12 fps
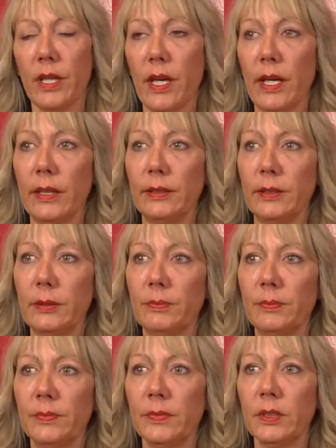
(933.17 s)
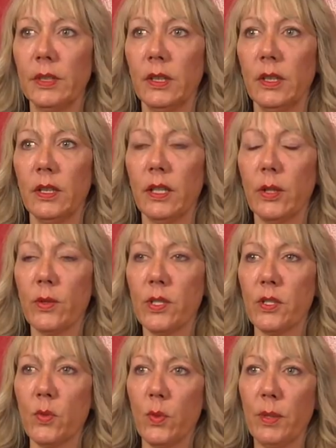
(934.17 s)
And there
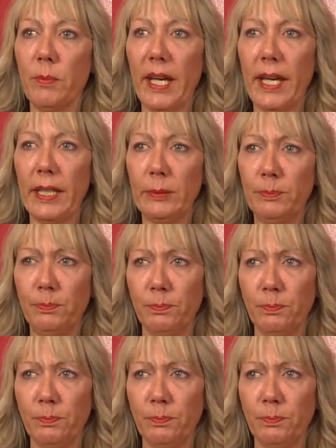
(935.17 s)
was this one man